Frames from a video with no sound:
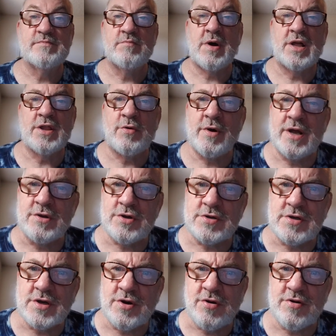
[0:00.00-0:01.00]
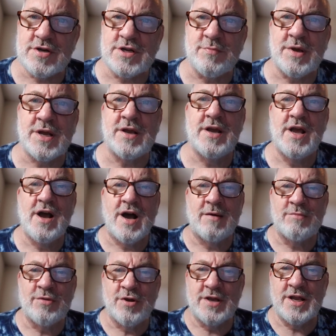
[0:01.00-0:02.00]
By the way, it just occurs to me,
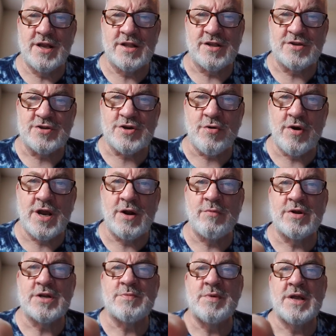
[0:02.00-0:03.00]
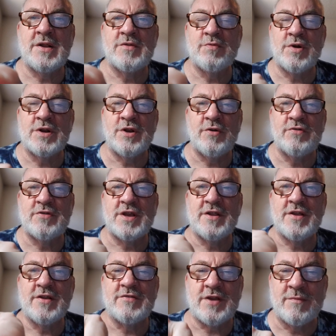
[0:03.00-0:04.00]
I'm looking at the screen, which means when you see
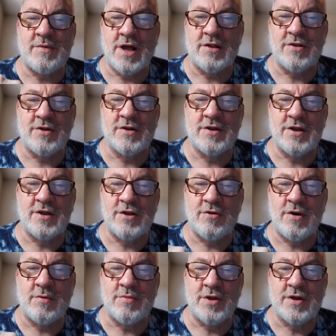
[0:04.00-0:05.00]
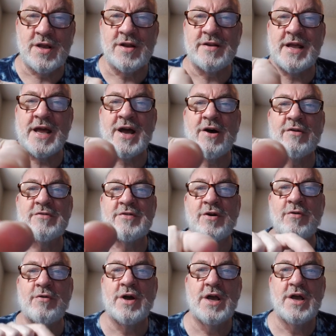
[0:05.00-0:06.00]
this, I'm not looking at you, I'm looking down.
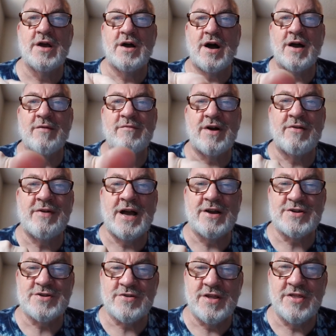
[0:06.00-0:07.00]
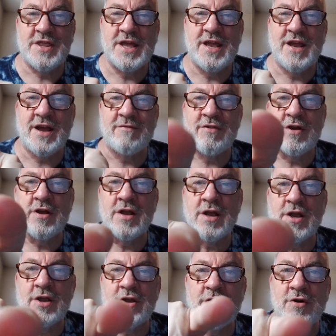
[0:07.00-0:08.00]
So I'm, I'm actually thinking I'm looking
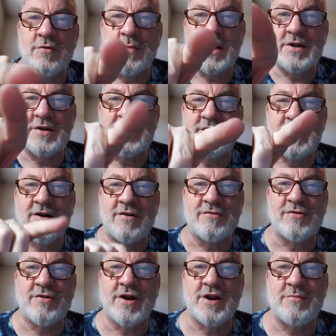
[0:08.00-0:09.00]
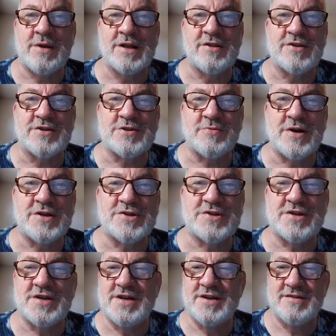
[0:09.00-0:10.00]
at you, but I'll try to make the
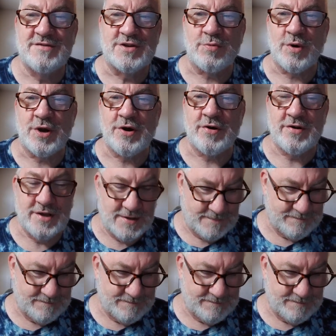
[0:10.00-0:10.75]
switch. It's weird.